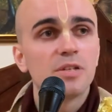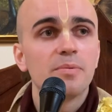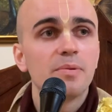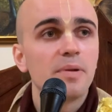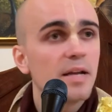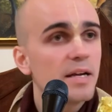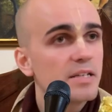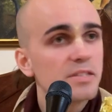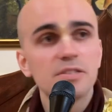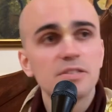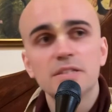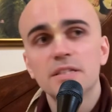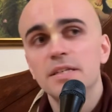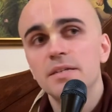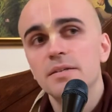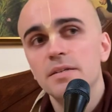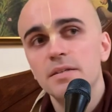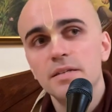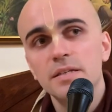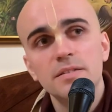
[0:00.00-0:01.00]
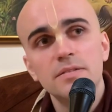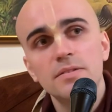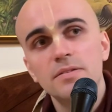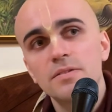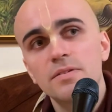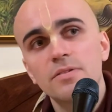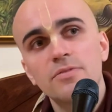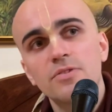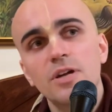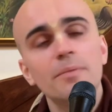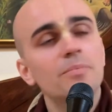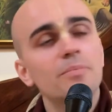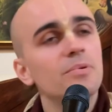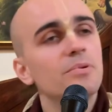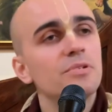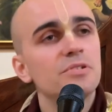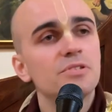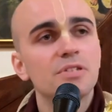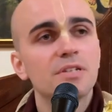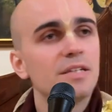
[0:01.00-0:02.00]
but actually the Virat
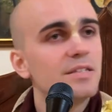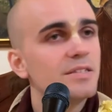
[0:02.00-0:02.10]
Purusha